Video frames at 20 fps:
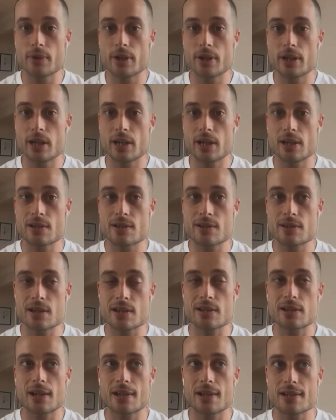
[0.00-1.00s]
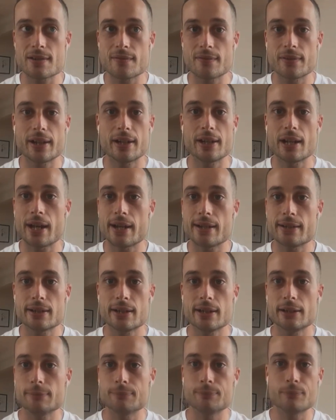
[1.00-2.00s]
By the time that he's 16,
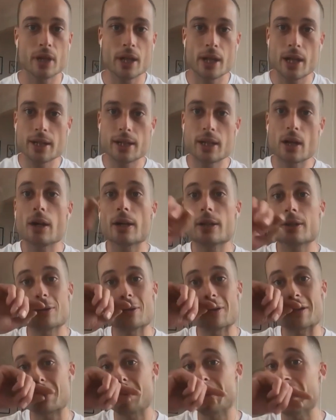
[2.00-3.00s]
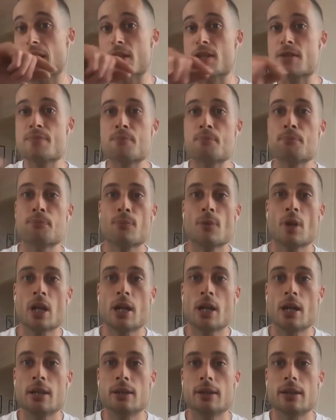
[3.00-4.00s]
17, 18, going into his
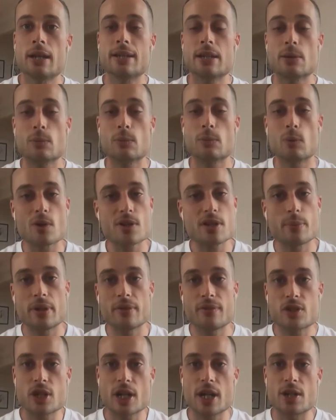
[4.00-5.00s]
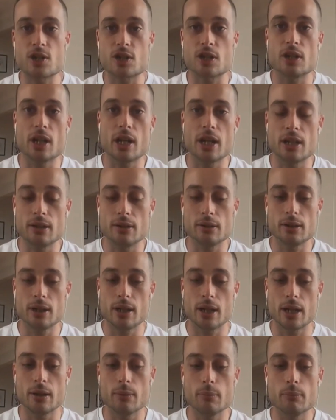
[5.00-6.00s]
20s, that there was a bit of a change
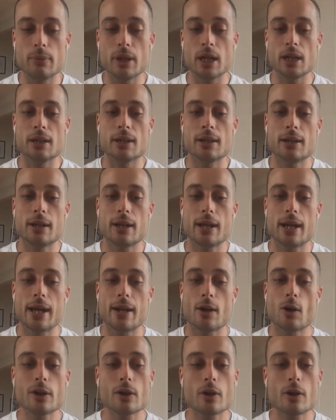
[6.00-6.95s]
in men.